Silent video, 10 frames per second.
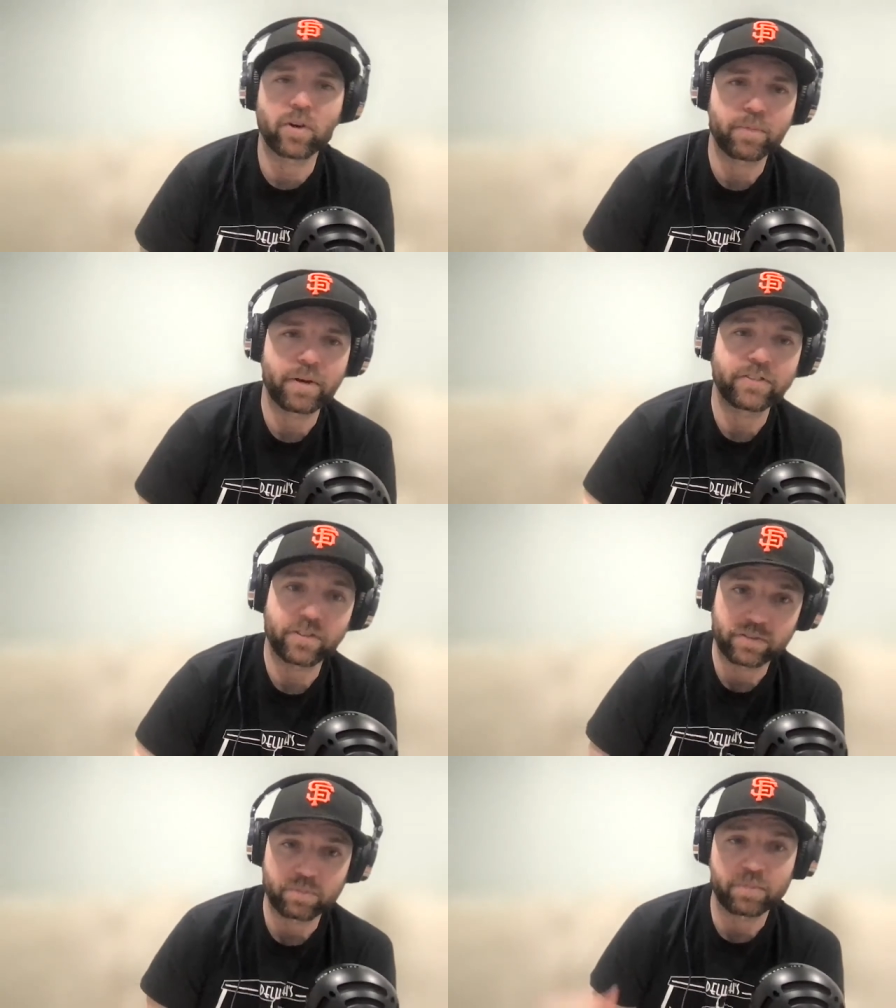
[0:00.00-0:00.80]
talk about,
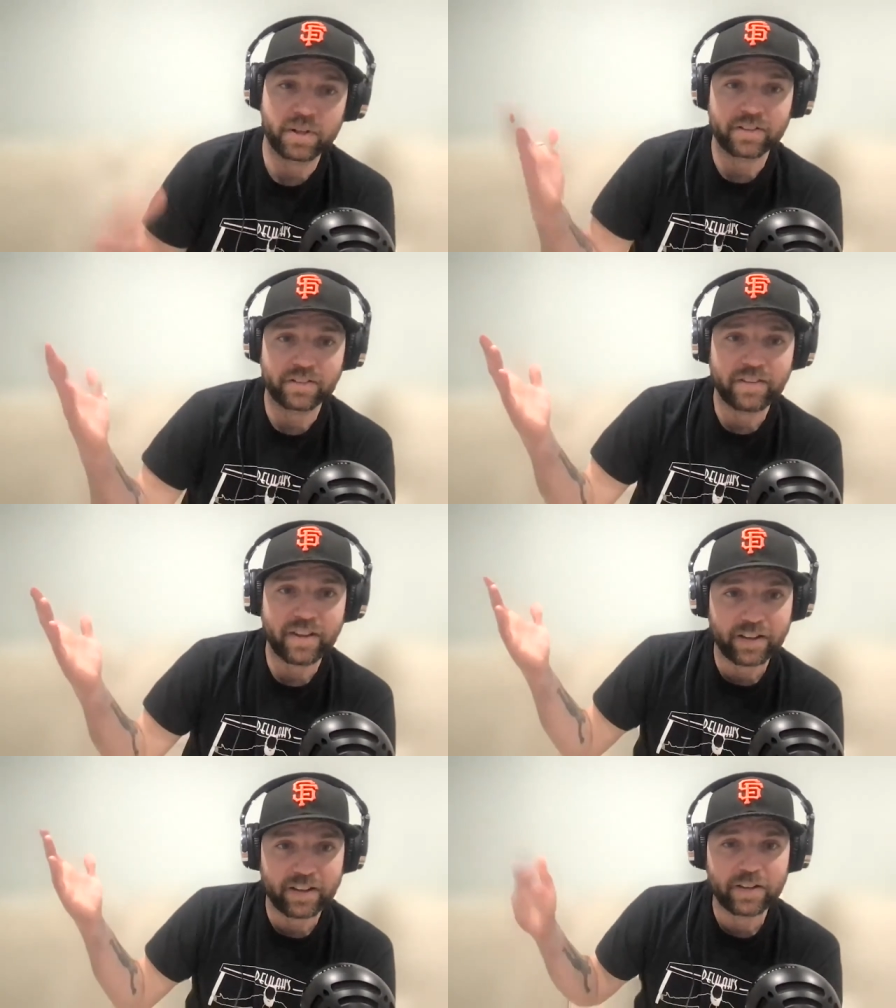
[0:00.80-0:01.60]
just being
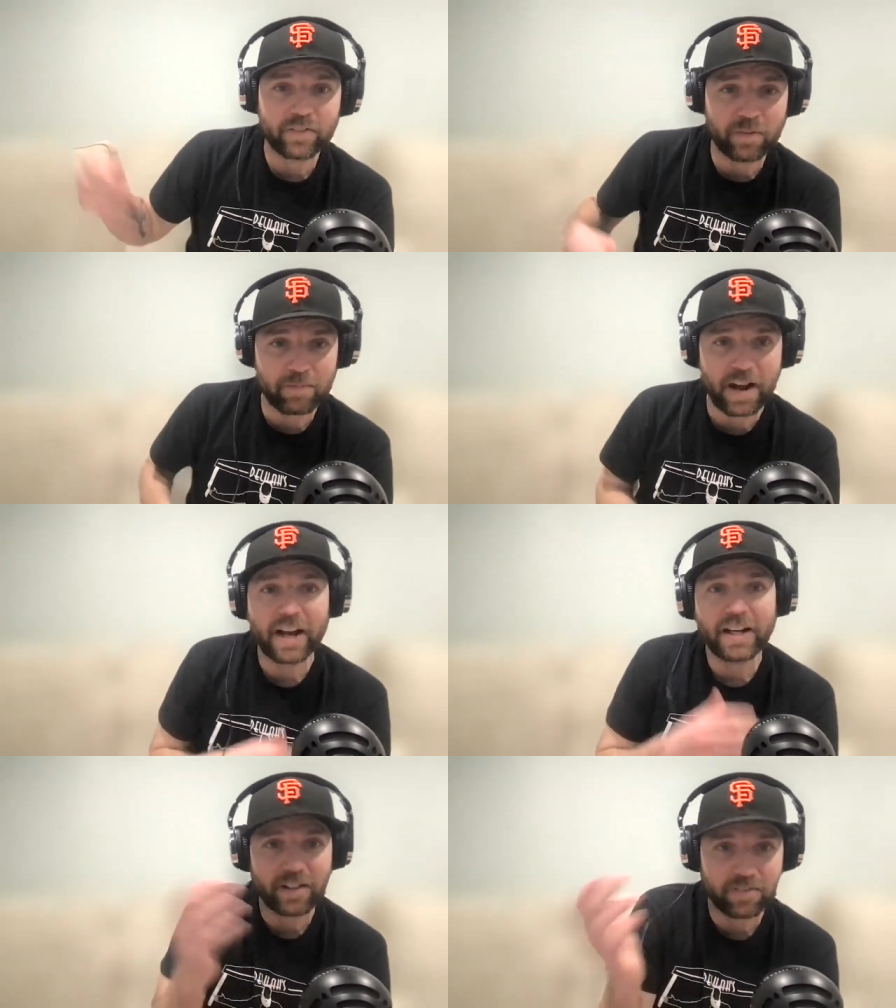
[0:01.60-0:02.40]
sick
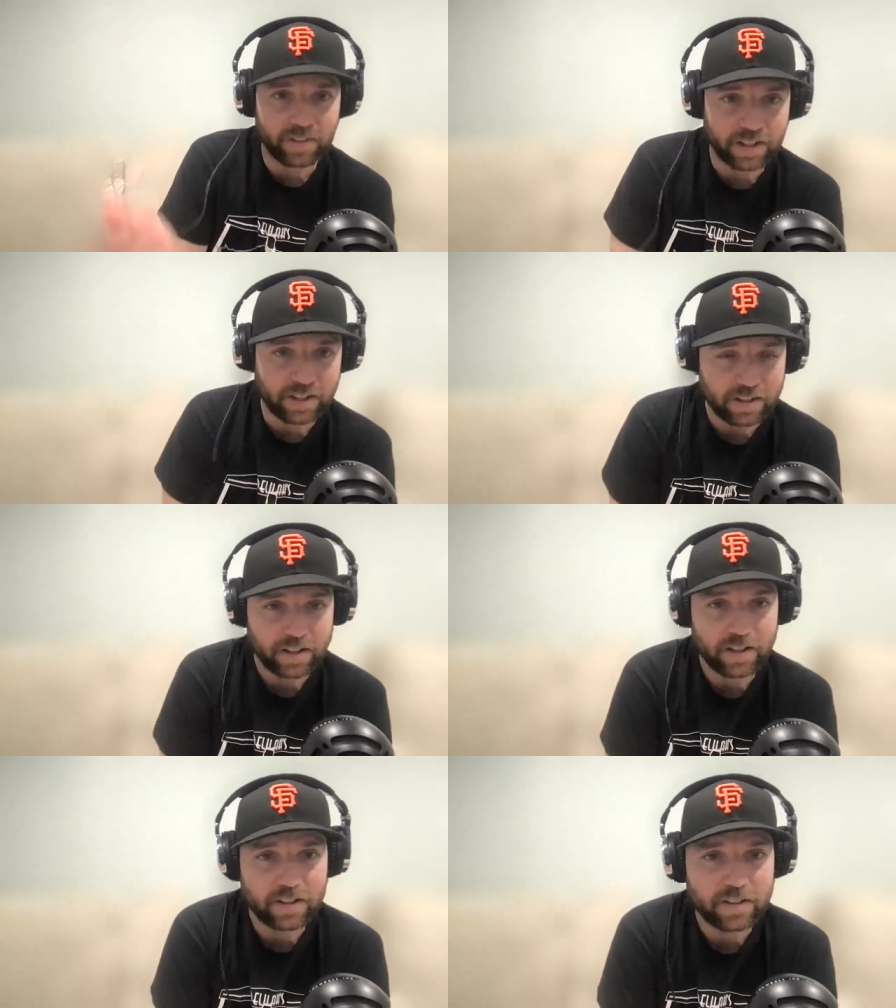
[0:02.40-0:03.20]
reminded me
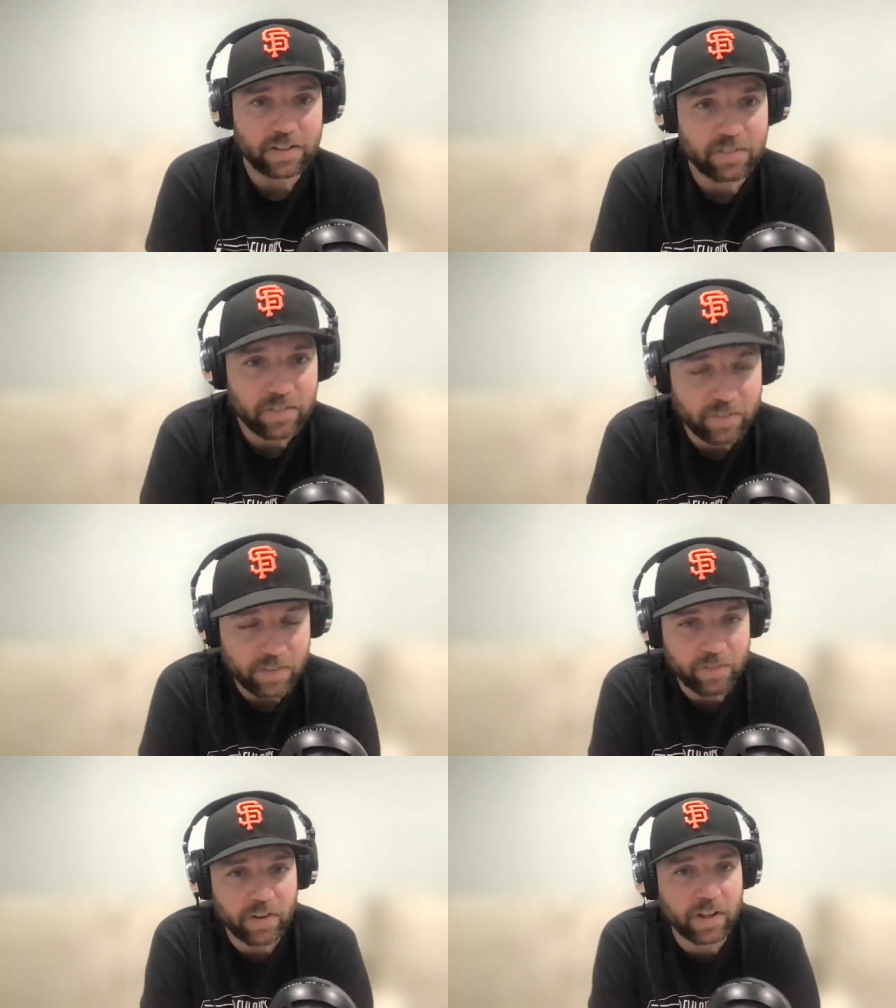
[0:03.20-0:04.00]

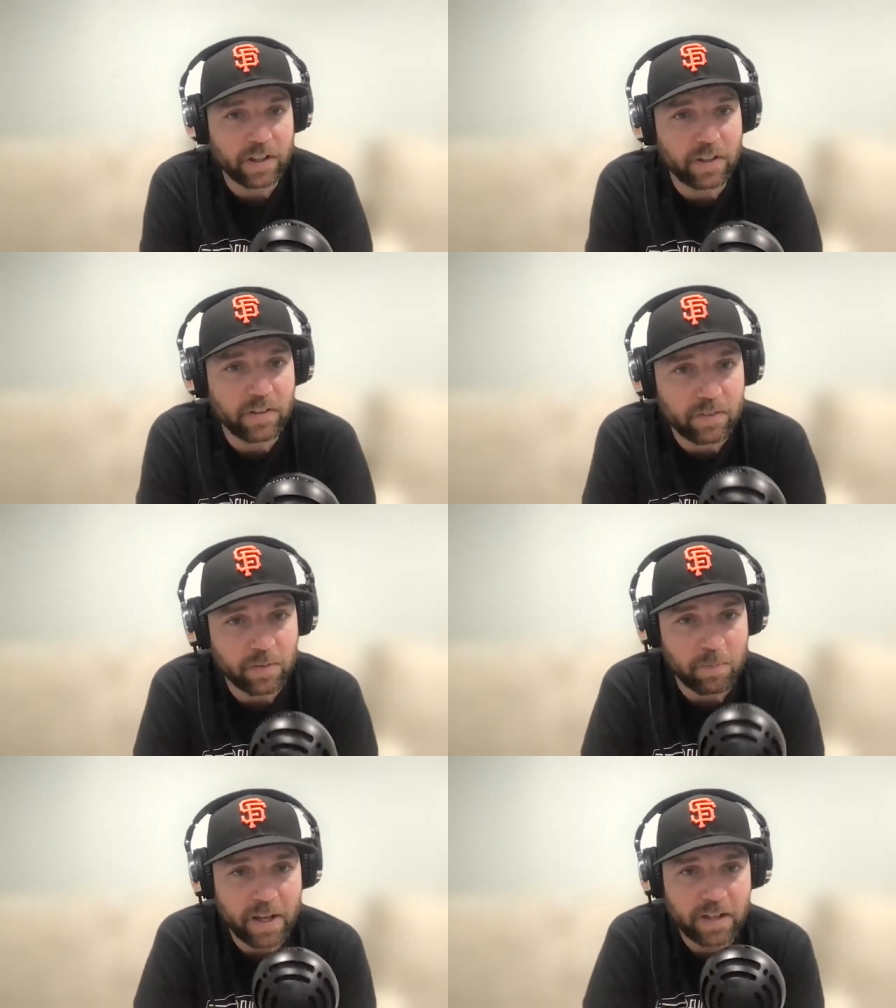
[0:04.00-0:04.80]
fucking
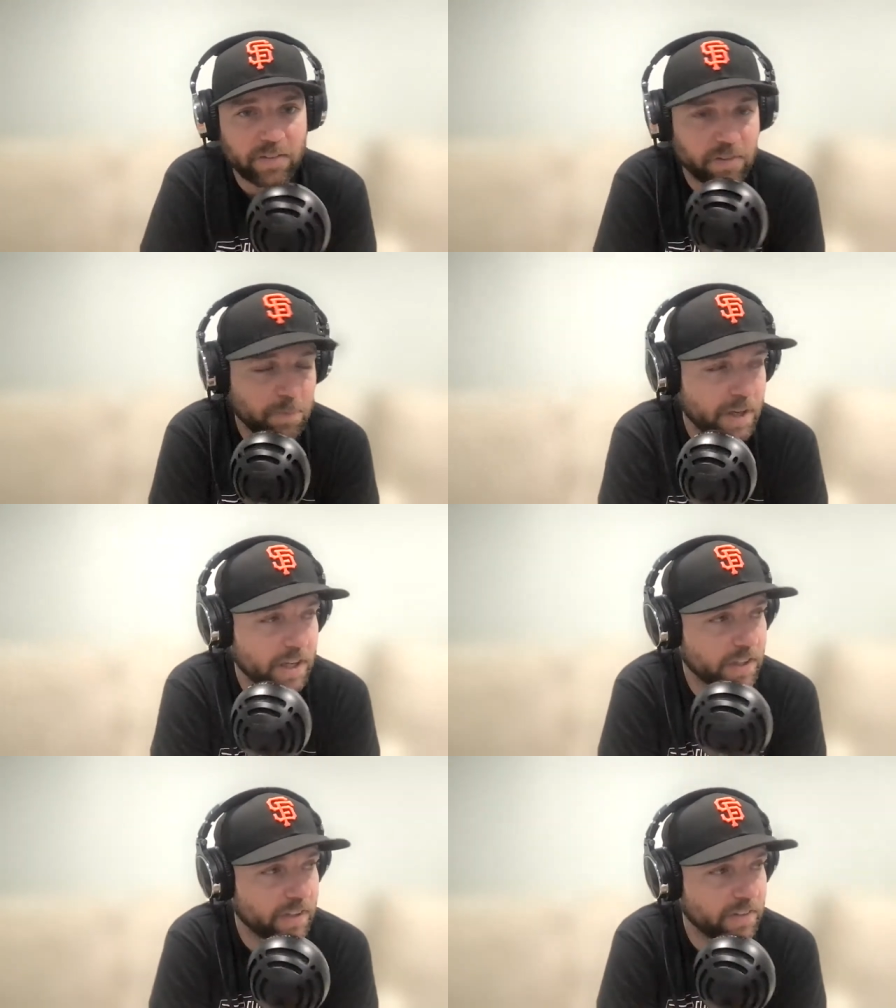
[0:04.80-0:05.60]
the medicines
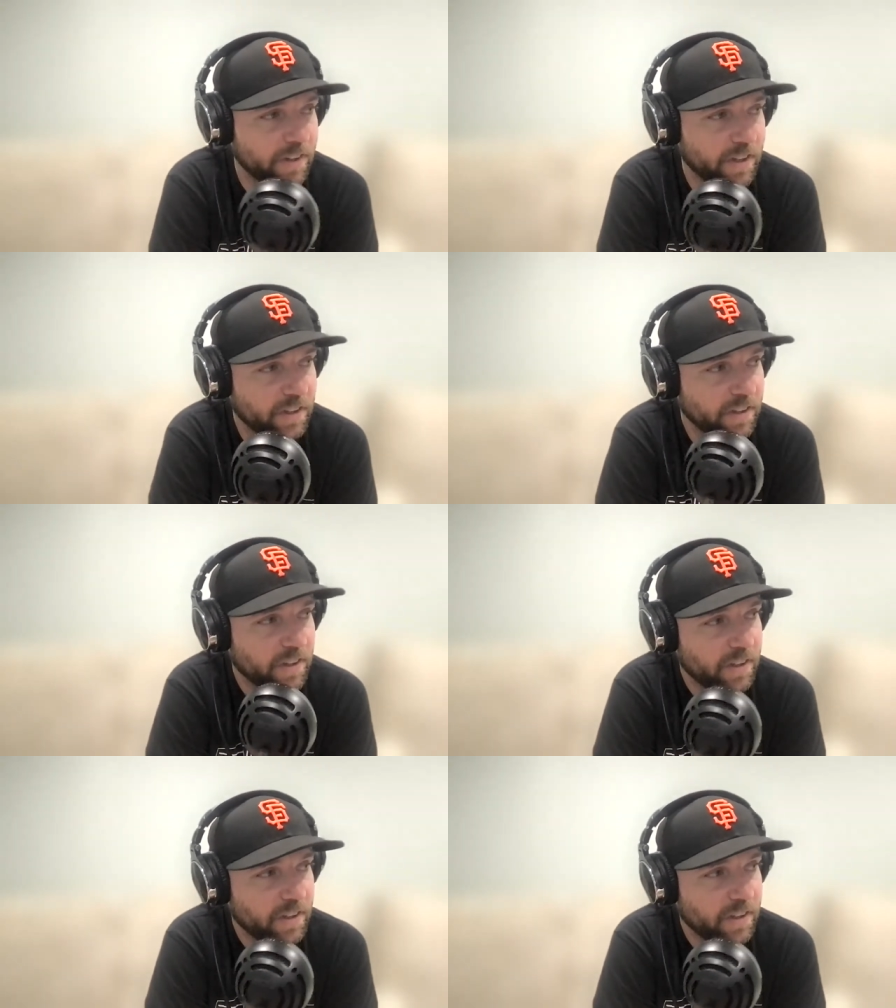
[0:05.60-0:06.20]
back in the day.